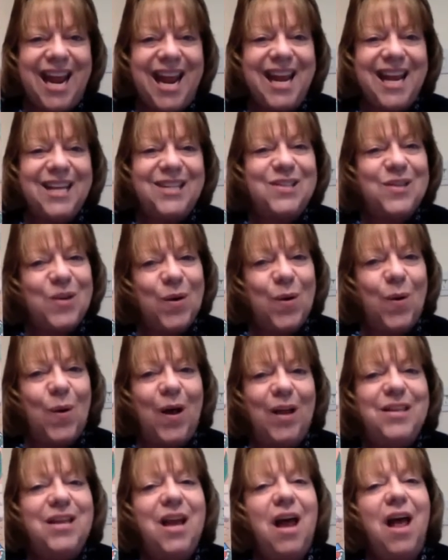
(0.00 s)
It's
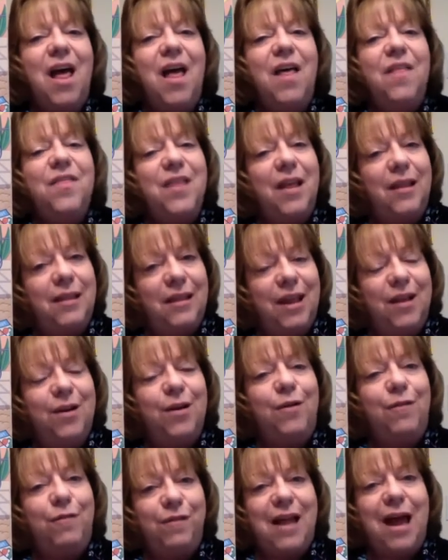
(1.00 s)
called The Little
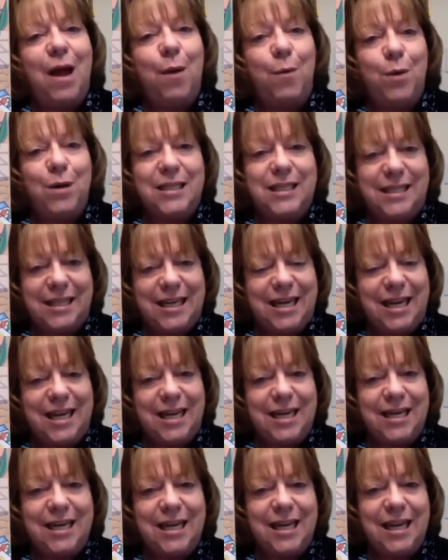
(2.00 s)
Flower
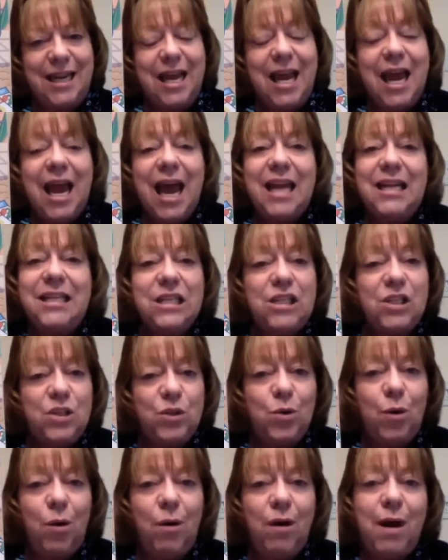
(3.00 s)
Seed, and it's a
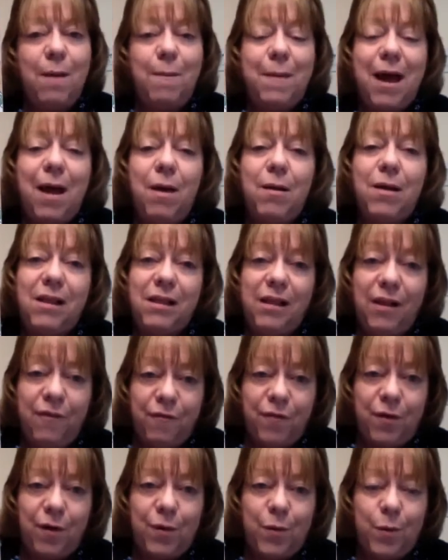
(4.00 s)
story about
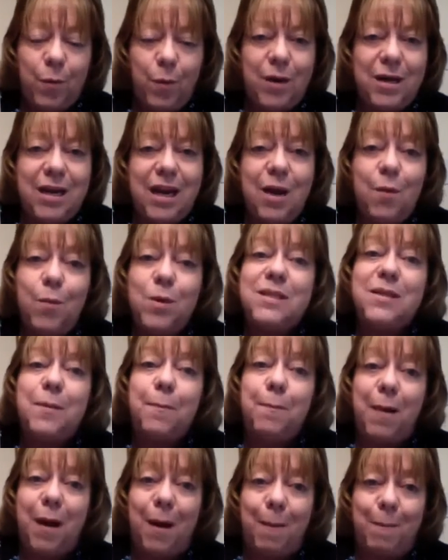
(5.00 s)
Clifford when he was a
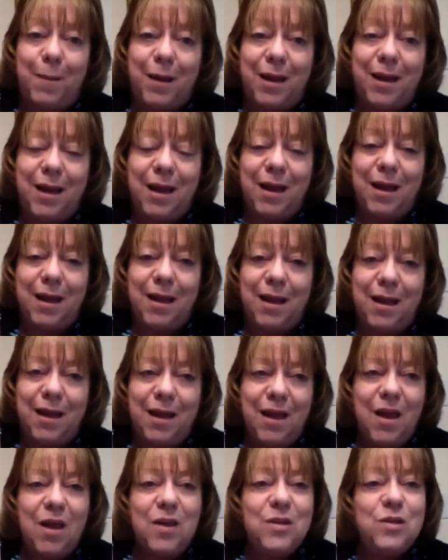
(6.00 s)
puppy.
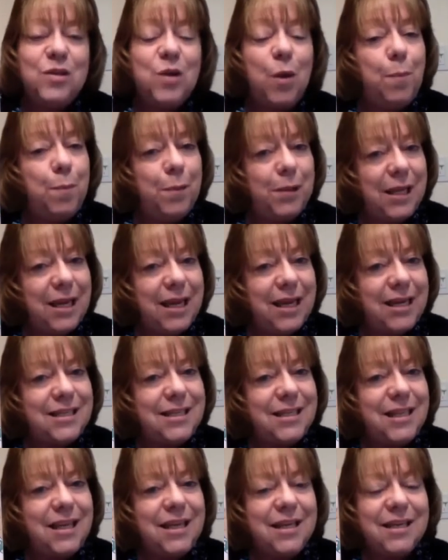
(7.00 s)
So
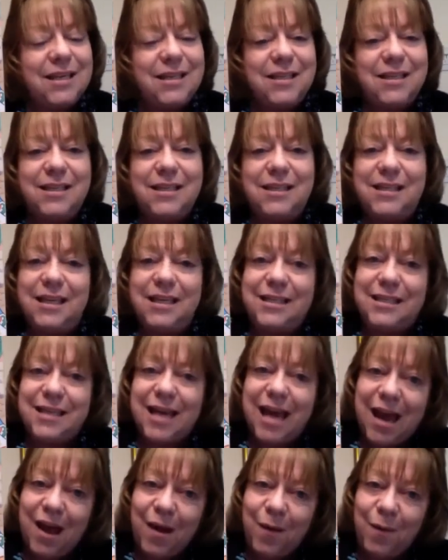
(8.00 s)
please sit
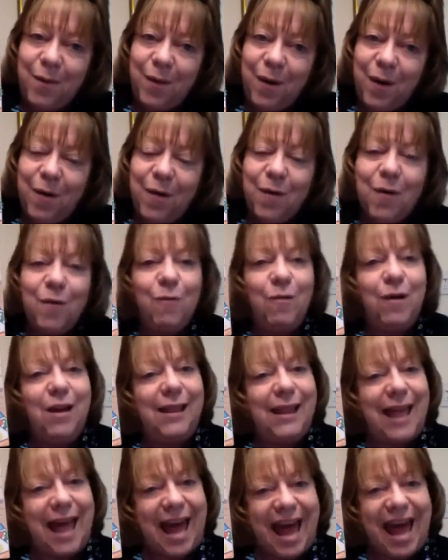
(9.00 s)
down,
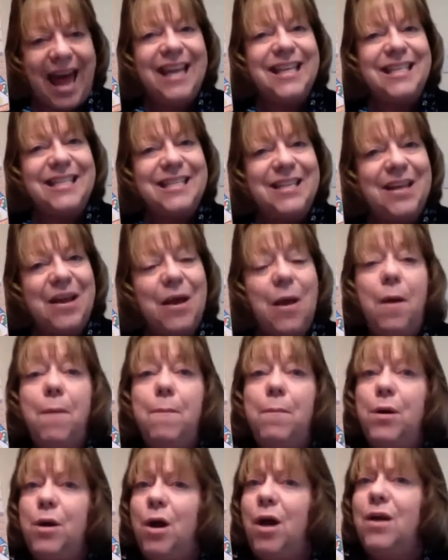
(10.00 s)
relax,
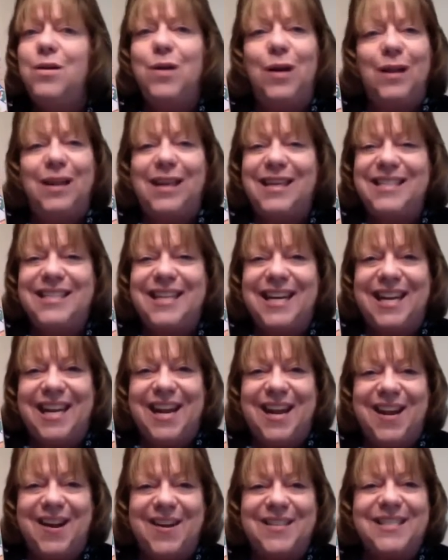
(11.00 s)
put on your listening
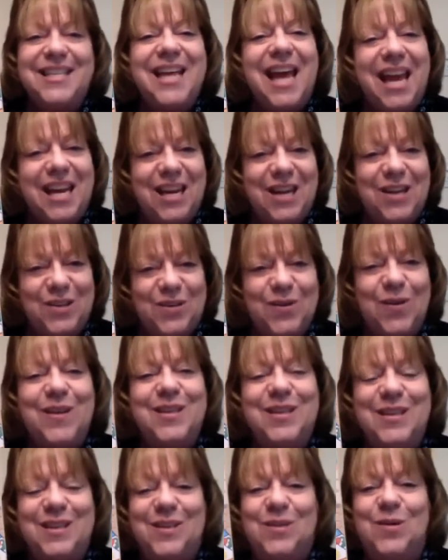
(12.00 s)
ears, and enjoy the
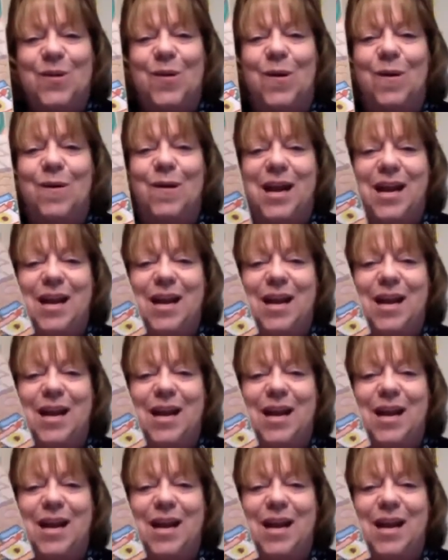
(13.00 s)
story.